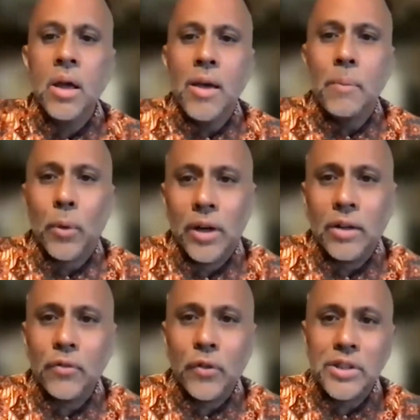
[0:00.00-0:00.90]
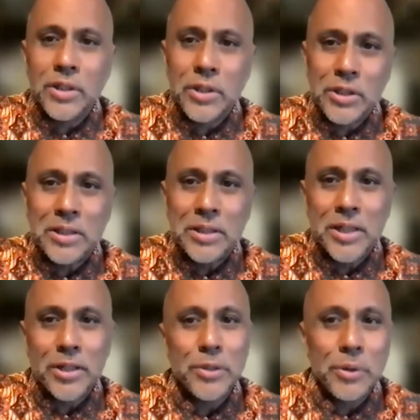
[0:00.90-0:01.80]
But one of the first things that she
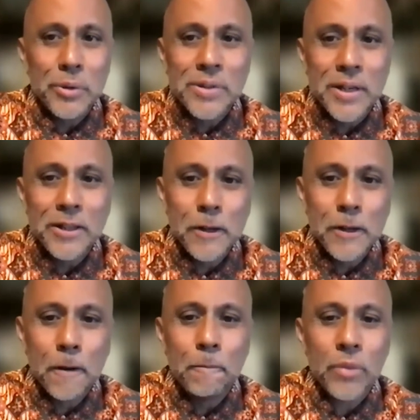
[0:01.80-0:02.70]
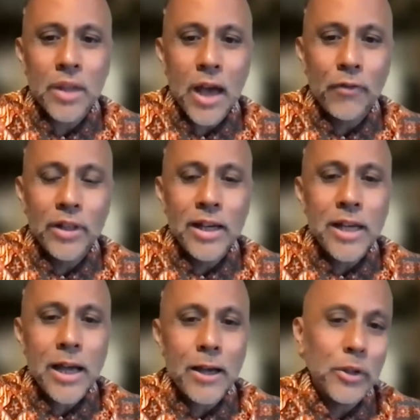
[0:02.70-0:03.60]
said to me was like, you know, I feel
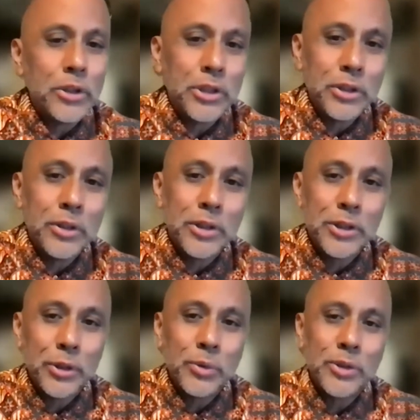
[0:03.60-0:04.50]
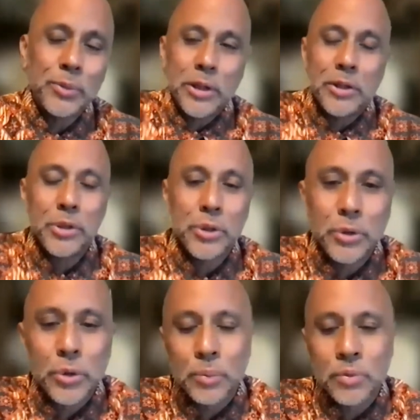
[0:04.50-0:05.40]
like, you know, she, this she was speaking to a
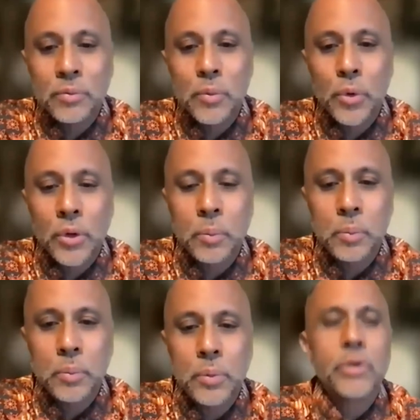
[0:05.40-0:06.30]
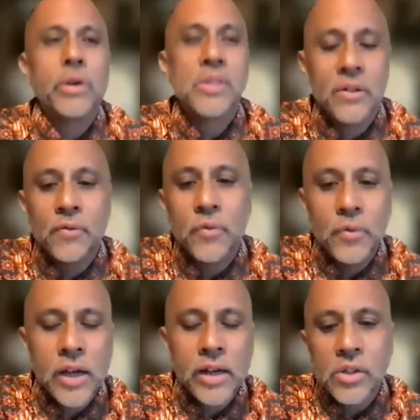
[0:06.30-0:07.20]
group of more progressive,
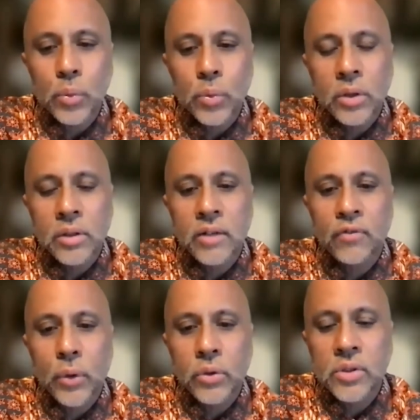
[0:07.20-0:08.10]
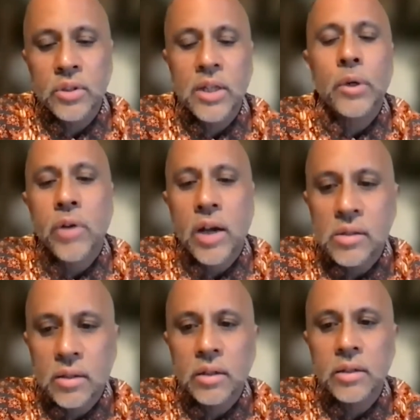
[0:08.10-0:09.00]
I guess you will, like voters, Democrats
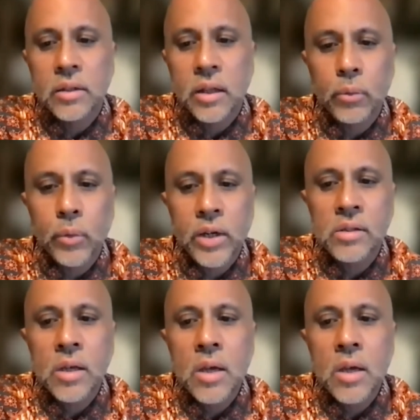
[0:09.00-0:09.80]
in a lot of ways.